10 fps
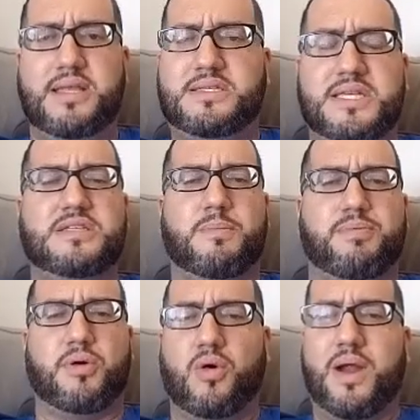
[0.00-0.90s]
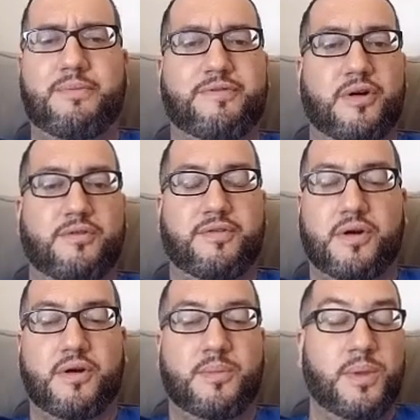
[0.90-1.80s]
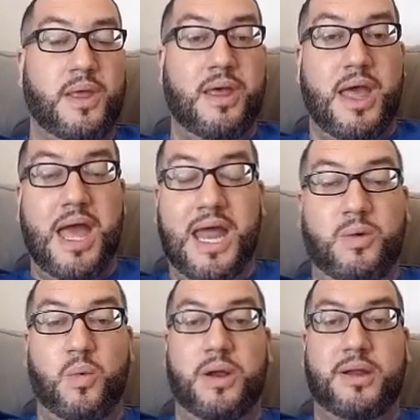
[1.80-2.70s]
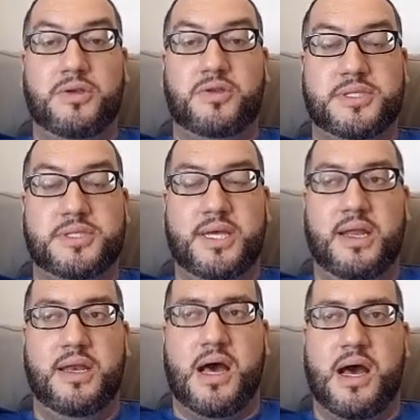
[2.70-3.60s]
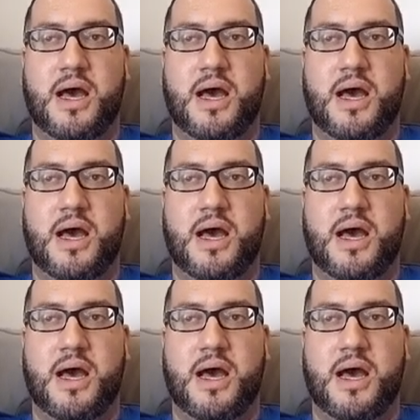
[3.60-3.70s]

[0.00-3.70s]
It's a program for anyone interested in